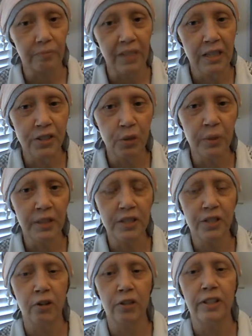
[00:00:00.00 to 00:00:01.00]
And so when they
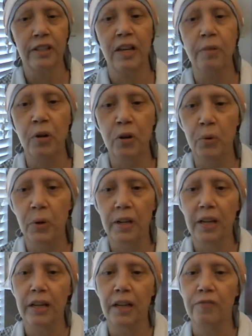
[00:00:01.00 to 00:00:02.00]
started the chemo
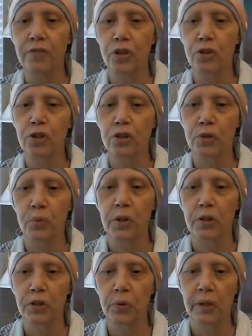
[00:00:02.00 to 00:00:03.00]
infusions
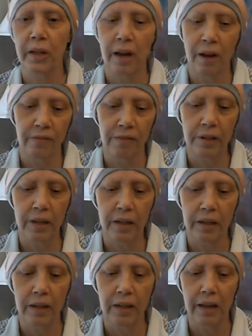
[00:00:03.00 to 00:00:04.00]
with doing an
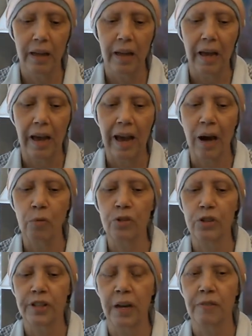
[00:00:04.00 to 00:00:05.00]
IV, I would
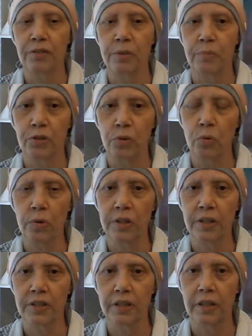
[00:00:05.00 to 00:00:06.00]
just have some
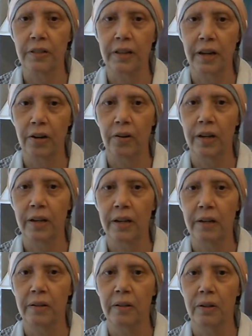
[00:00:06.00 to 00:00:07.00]
soreness in the
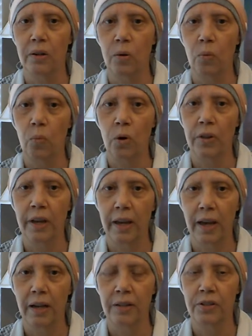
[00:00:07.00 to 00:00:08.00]
area where they
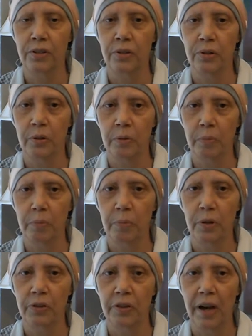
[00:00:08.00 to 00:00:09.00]
had to
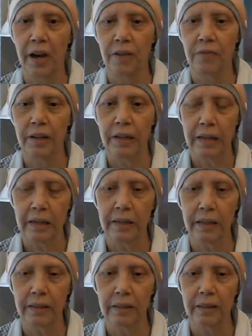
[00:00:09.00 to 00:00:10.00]
put the IV
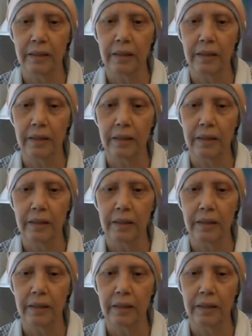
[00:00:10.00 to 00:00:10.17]
in.